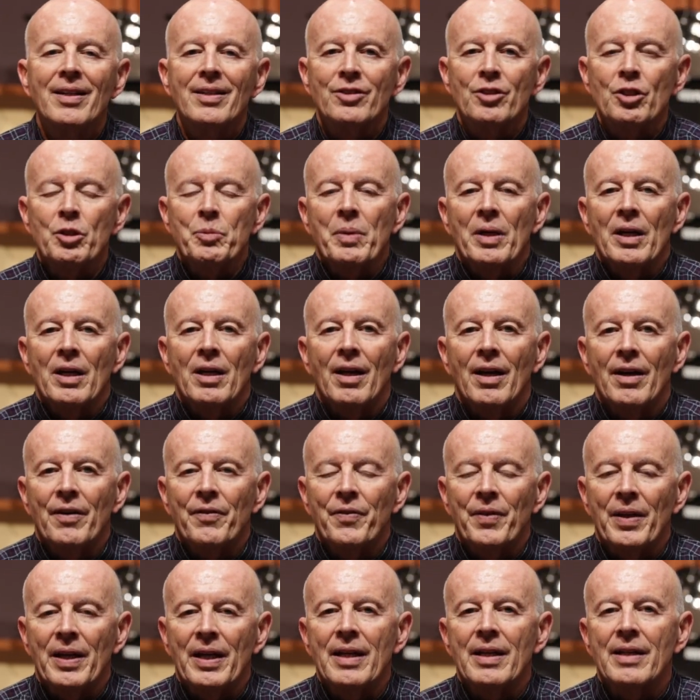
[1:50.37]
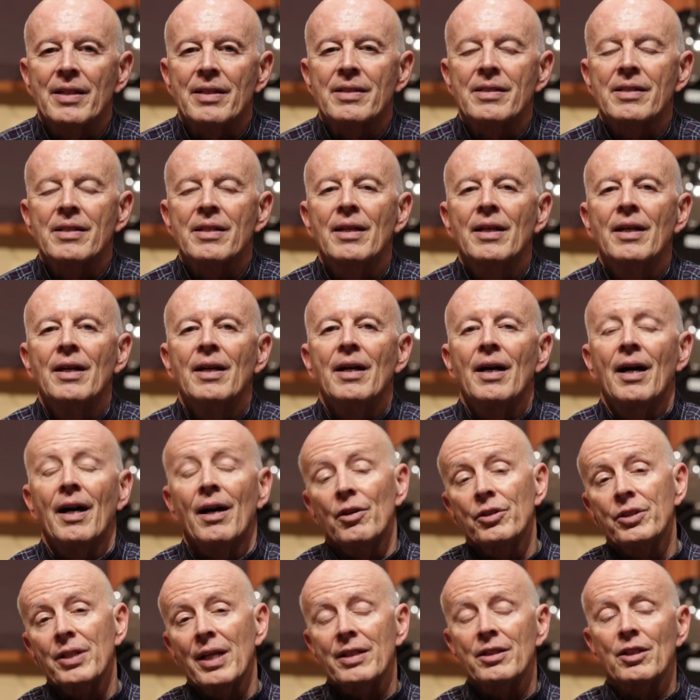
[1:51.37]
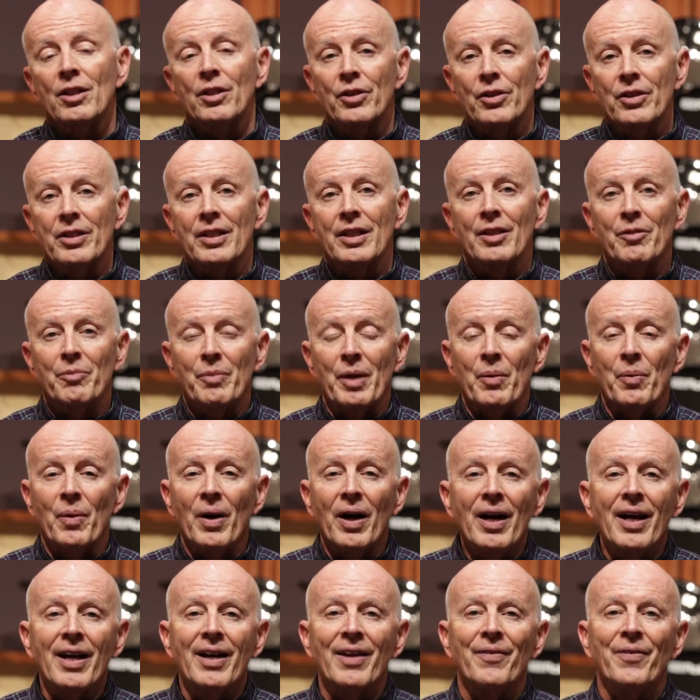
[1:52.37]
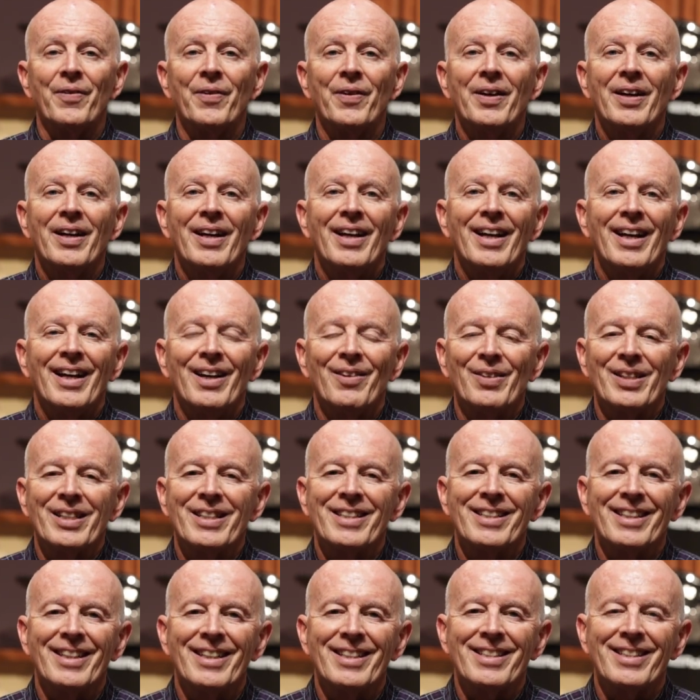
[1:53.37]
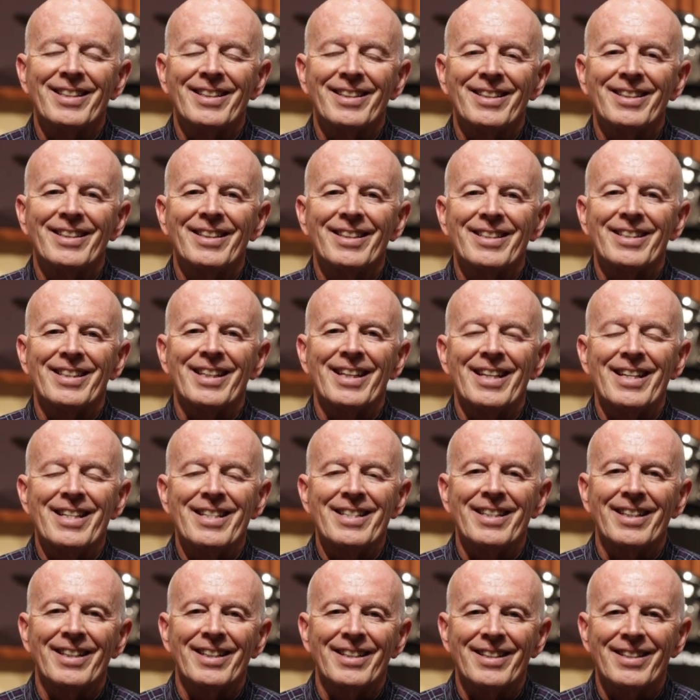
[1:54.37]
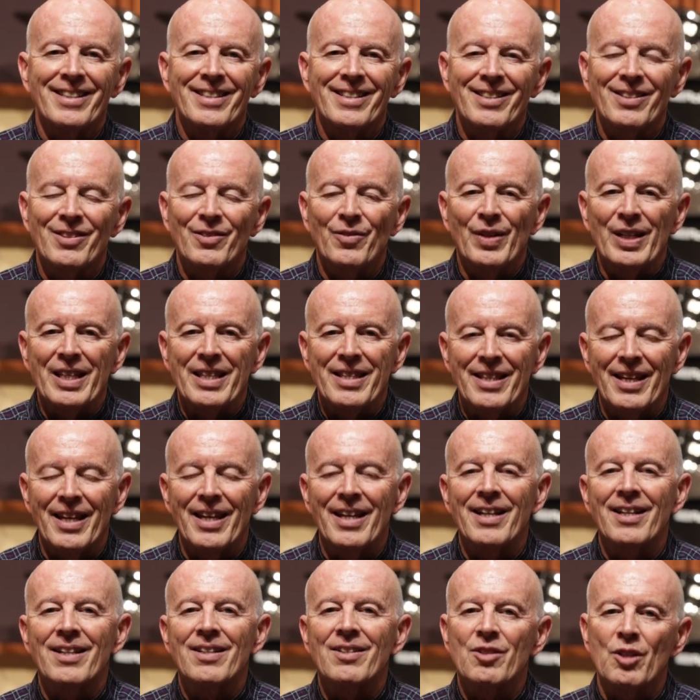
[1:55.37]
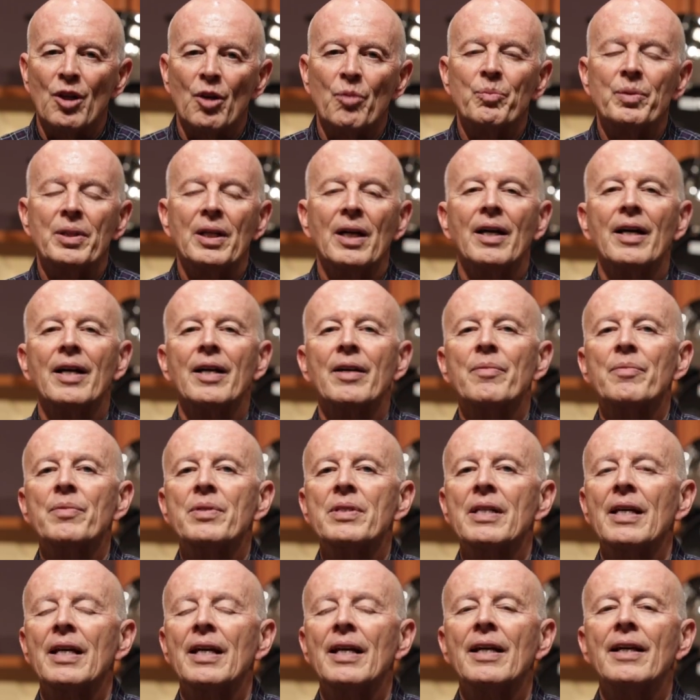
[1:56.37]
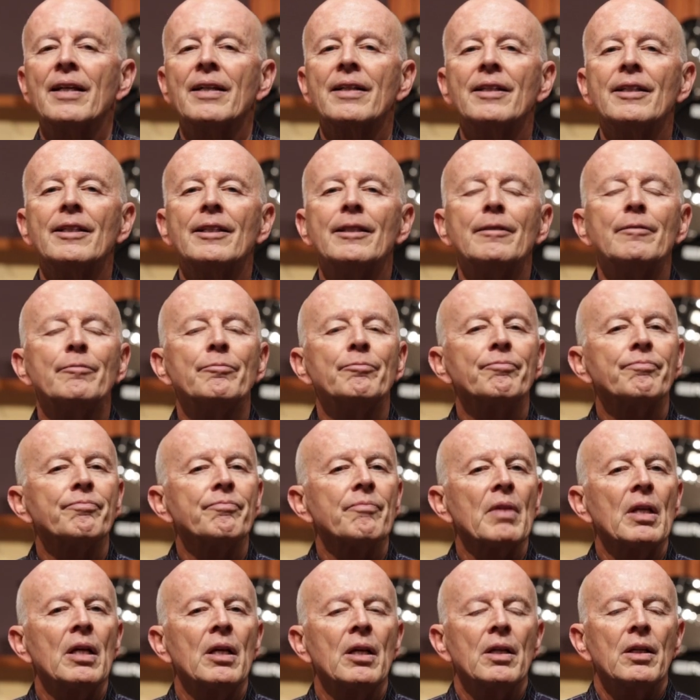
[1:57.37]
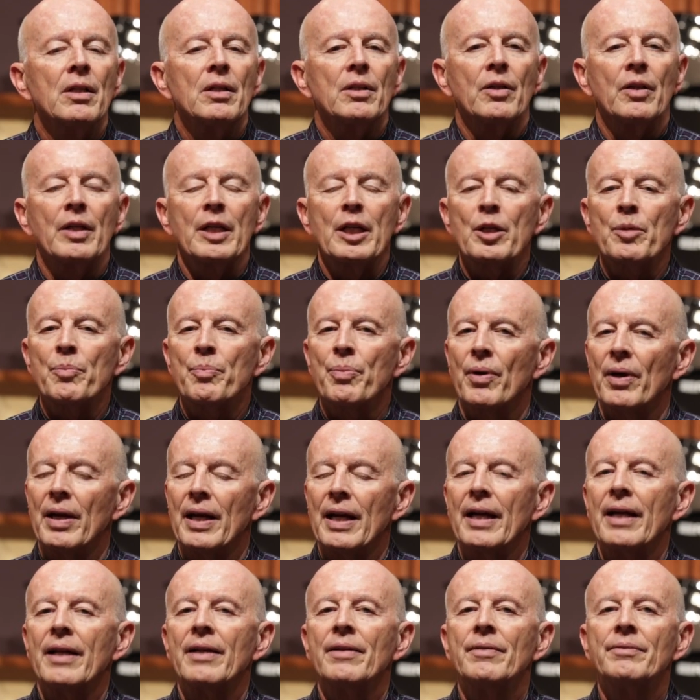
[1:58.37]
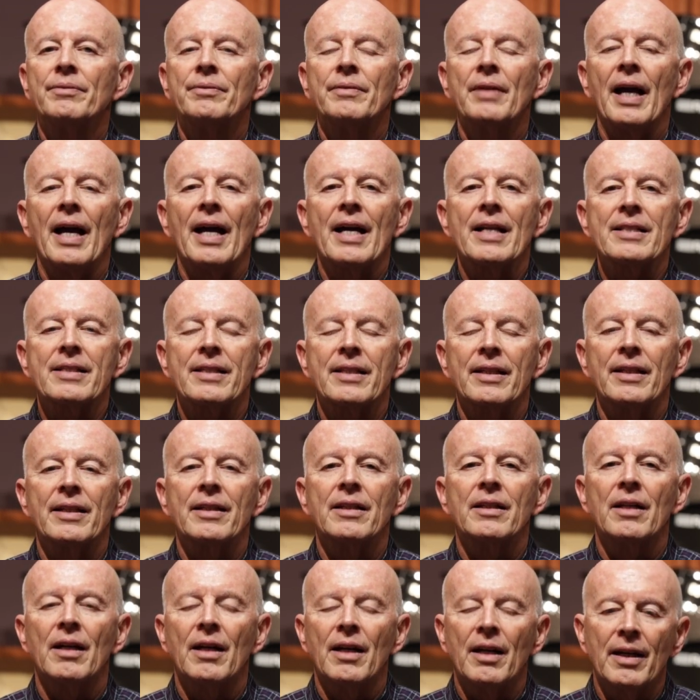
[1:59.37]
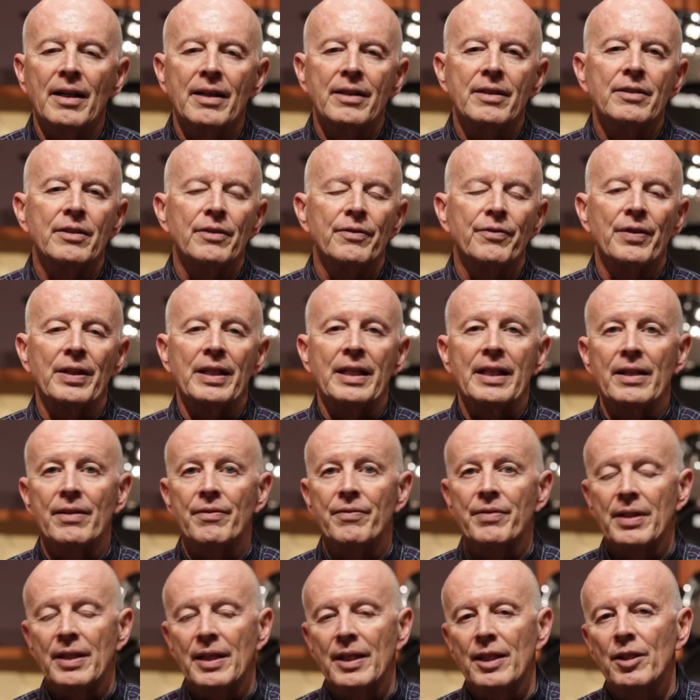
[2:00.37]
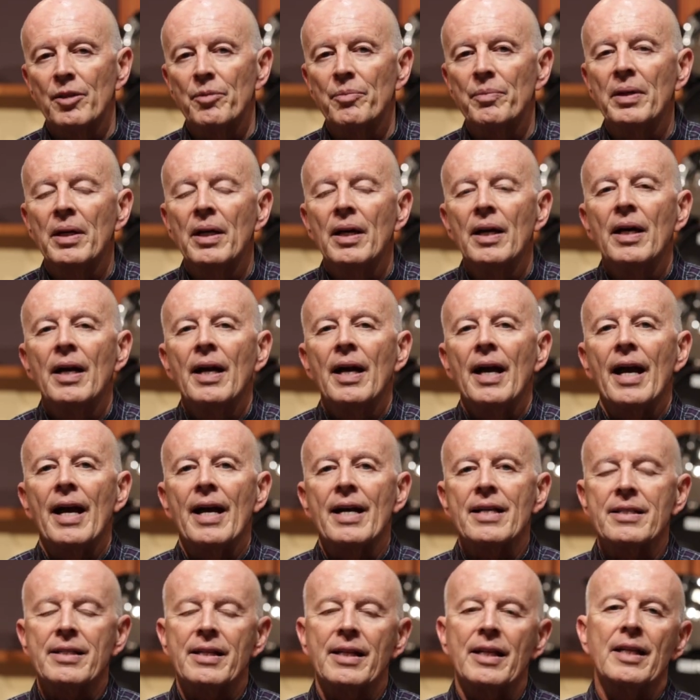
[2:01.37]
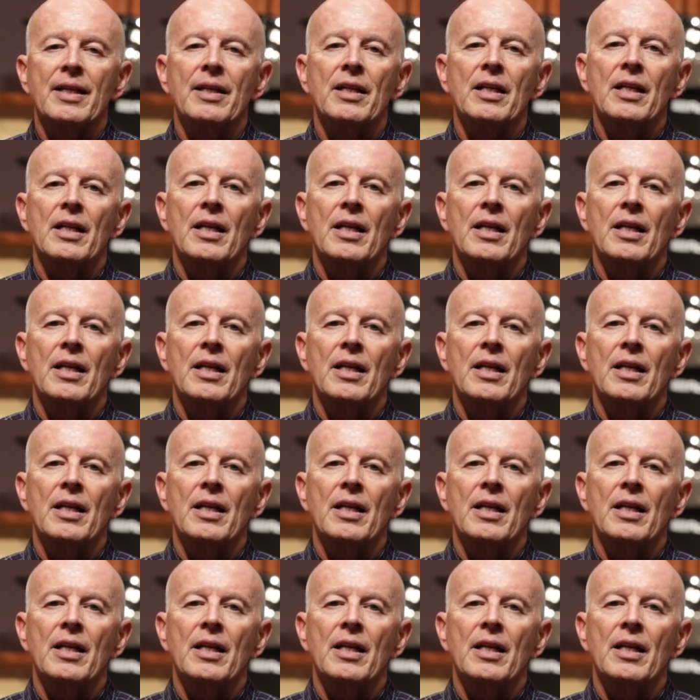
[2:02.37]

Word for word: Just been a lot of things. I also had to learn to love my wife, which isn't as easy as we think sometimes. And uh, learning to pray, asking God to forgive them, asking